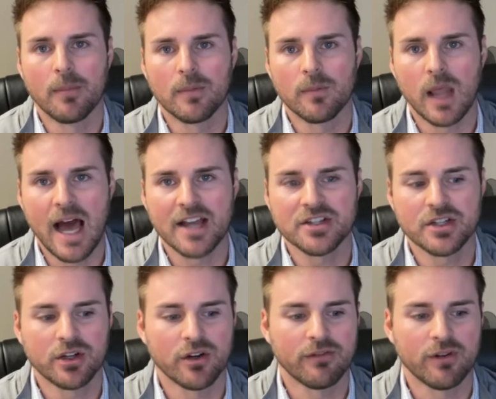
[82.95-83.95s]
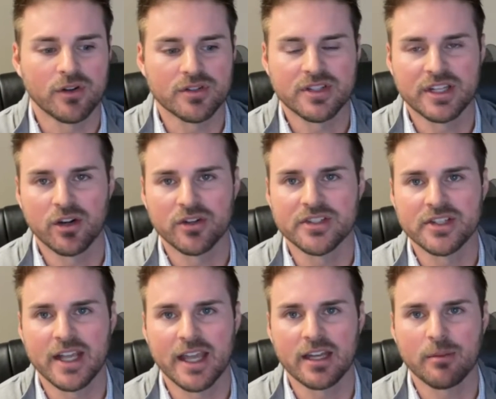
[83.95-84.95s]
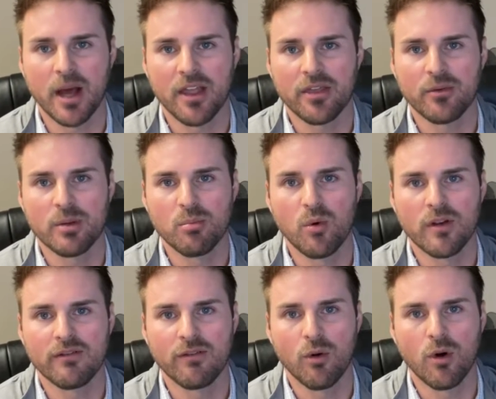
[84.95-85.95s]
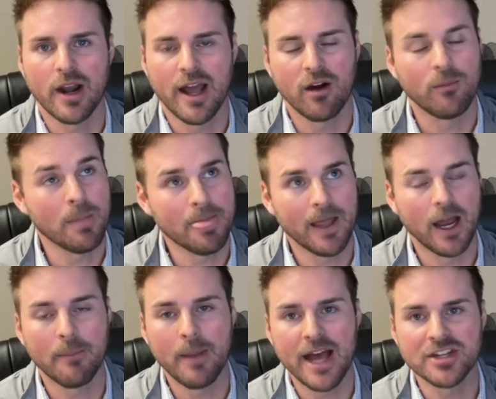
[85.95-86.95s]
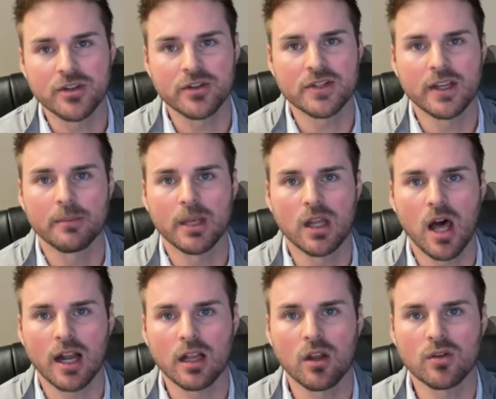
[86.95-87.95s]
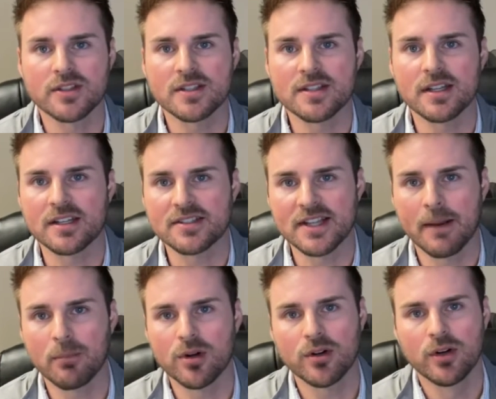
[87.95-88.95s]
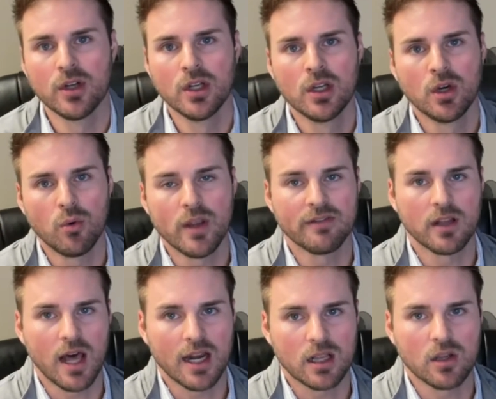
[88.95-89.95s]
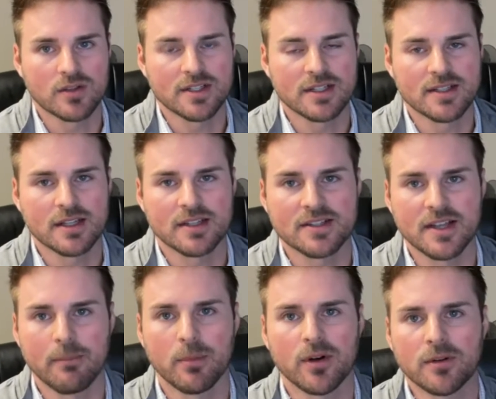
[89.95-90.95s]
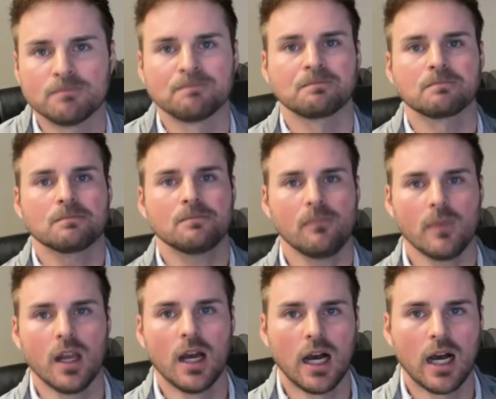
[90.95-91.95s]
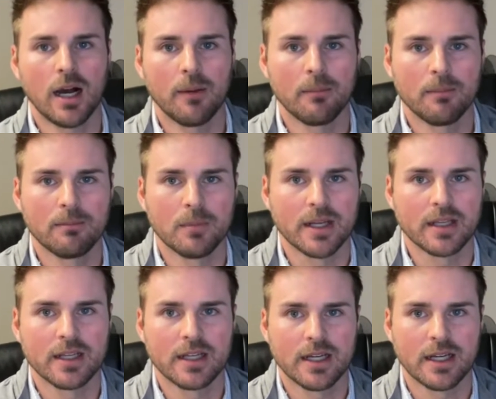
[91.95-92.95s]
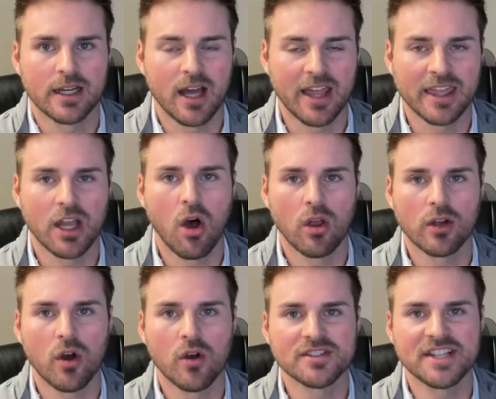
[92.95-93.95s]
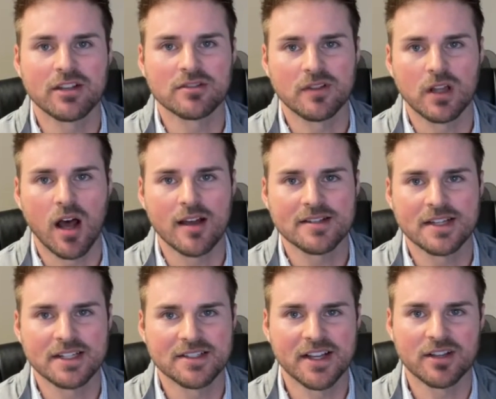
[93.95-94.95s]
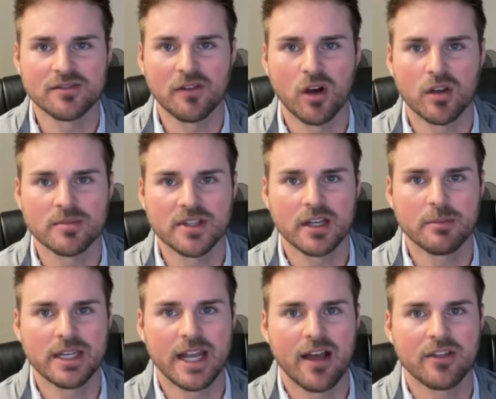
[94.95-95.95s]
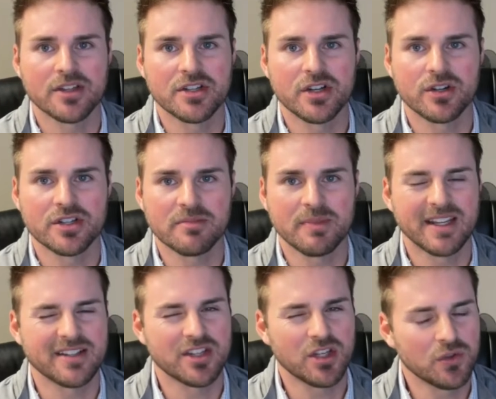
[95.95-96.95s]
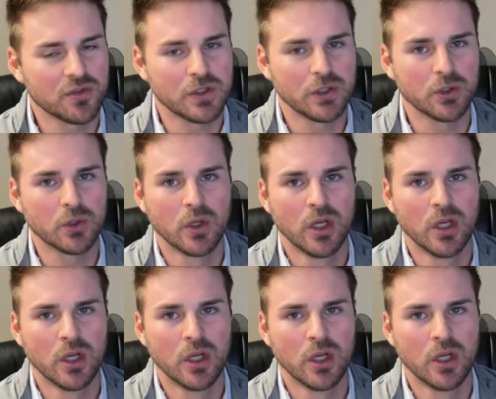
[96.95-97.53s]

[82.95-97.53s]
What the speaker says: last year versus year to date about 3.4. Now, I imagine there's going to be a lot of closings in December. We have a lot of closings in December, but I think all in all, sales velocity, sales volume is going to be down this year just because Q2